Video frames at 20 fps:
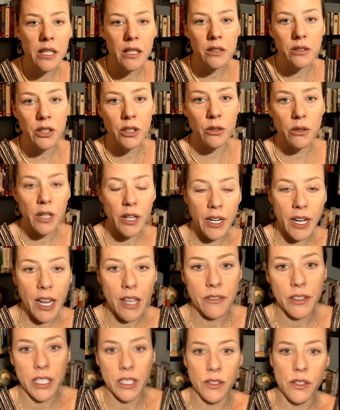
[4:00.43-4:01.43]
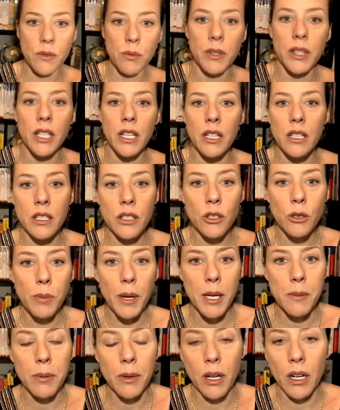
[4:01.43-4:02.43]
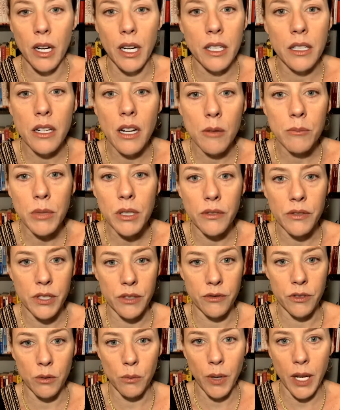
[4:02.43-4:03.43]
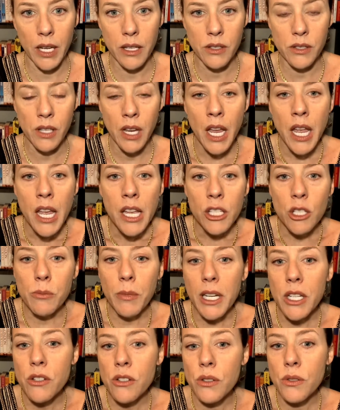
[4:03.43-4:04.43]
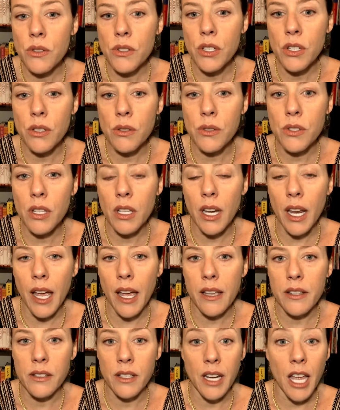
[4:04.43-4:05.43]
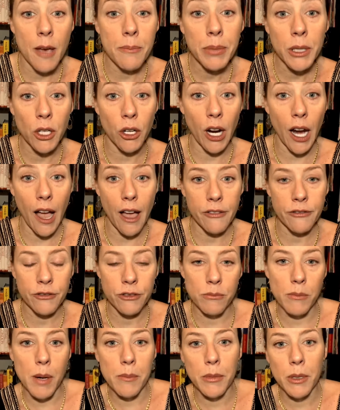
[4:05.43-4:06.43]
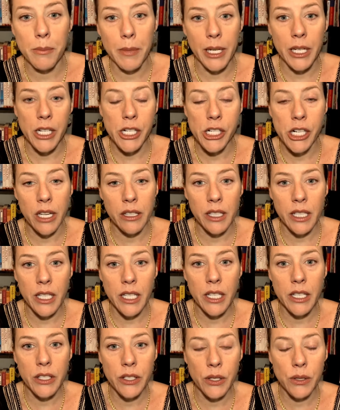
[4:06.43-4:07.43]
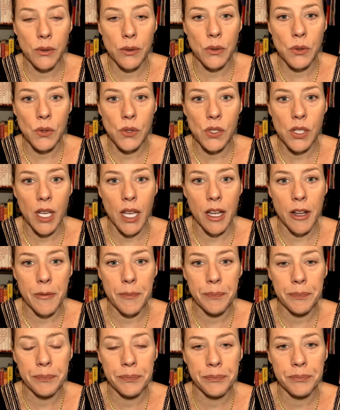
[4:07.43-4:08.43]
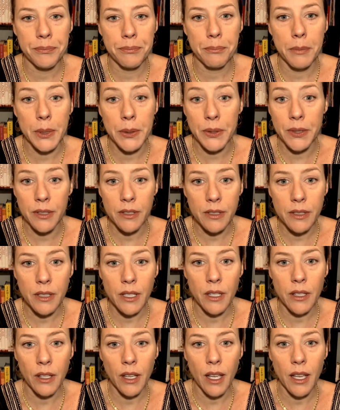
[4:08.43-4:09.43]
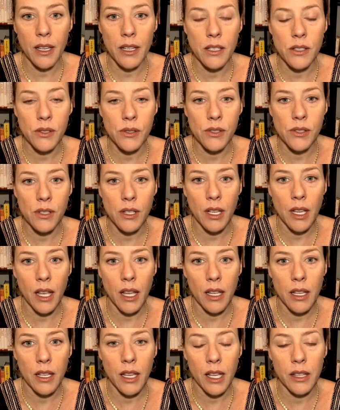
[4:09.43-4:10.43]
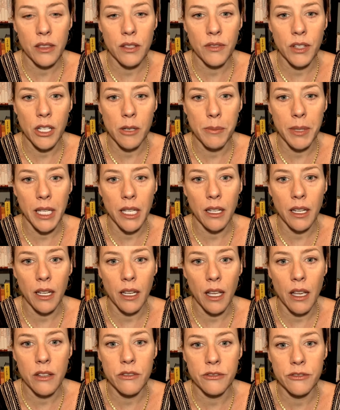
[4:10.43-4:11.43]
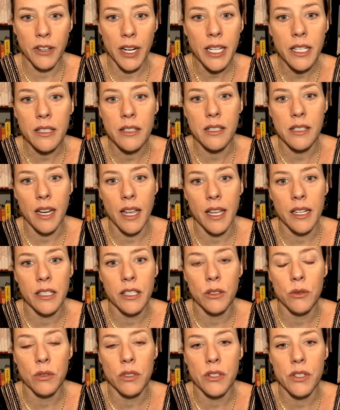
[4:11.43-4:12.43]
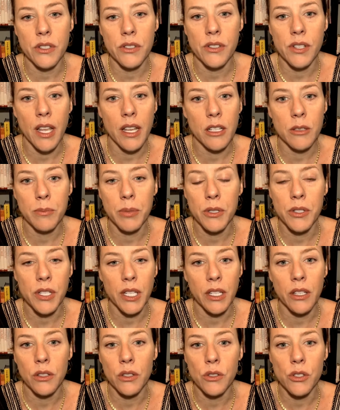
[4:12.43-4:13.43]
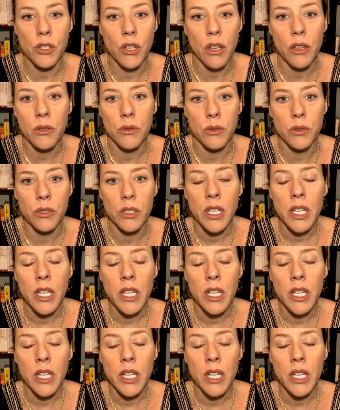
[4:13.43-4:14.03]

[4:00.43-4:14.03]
literary evidence within your paper in a number of different ways. You might choose to use it as an epigraph. Remember, Mary Shelley used Milton, used at the very beginning of Frankenstein in order to set a particular tone,